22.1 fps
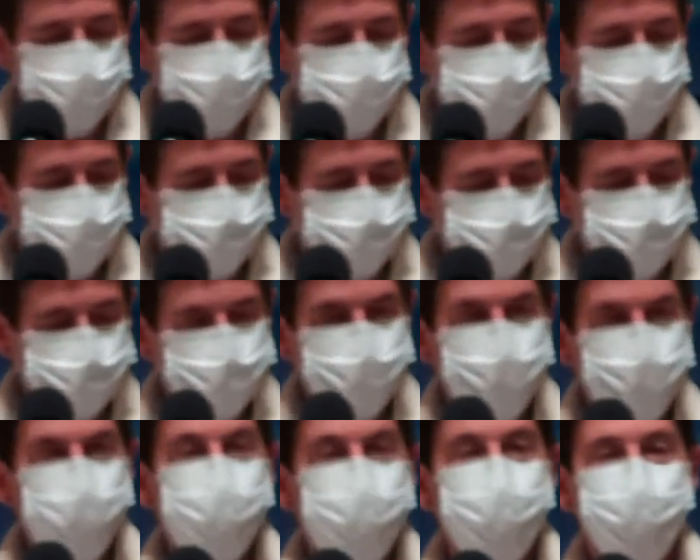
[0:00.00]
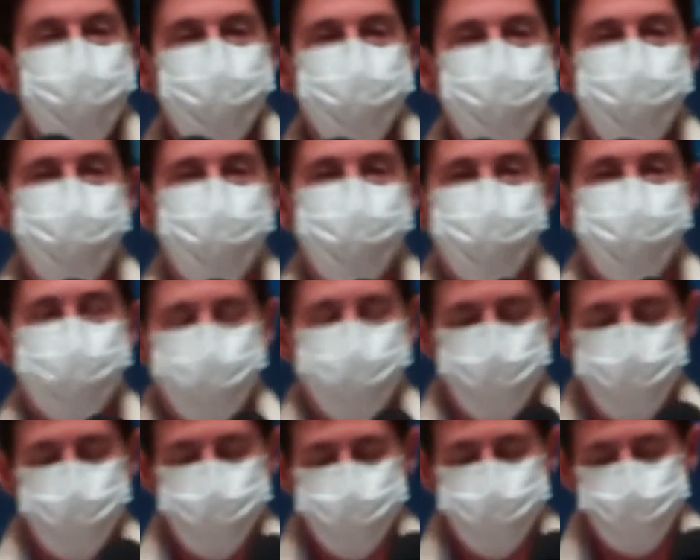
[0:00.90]
a question. It's a little bit of a
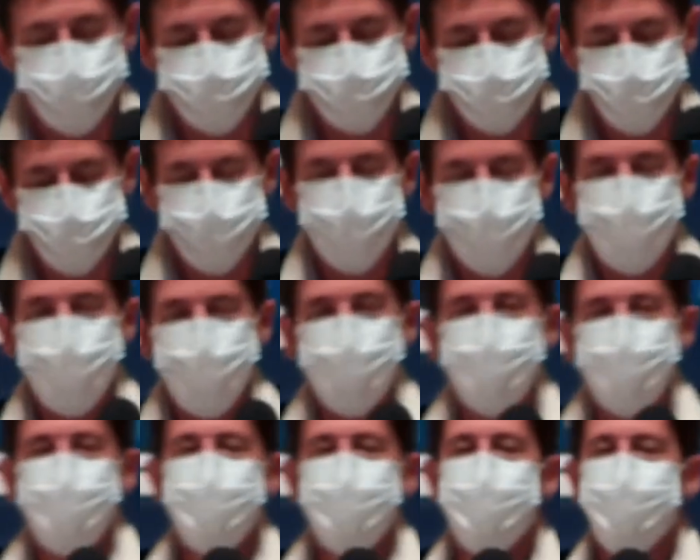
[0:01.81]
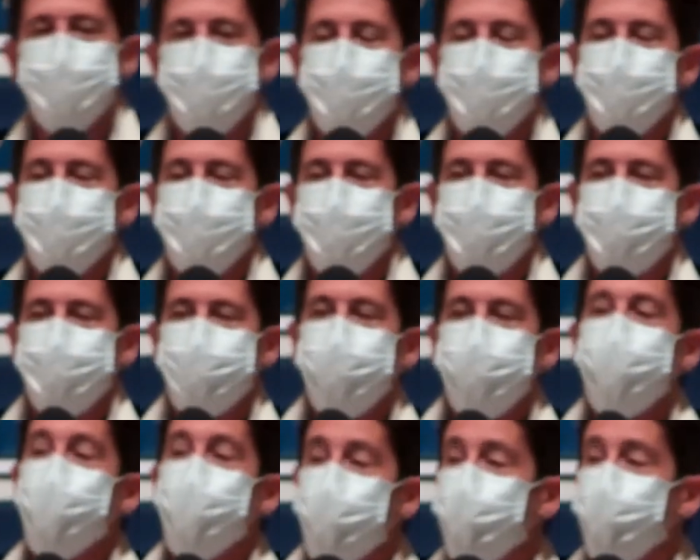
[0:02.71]
sensitive question.
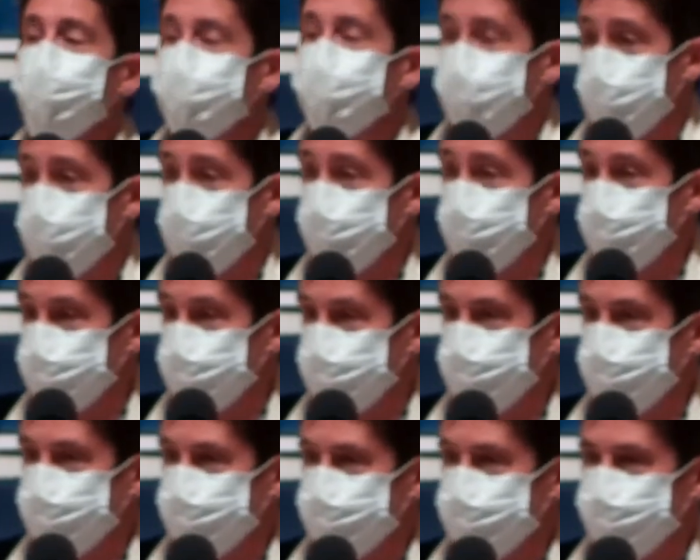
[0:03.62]
How old are you?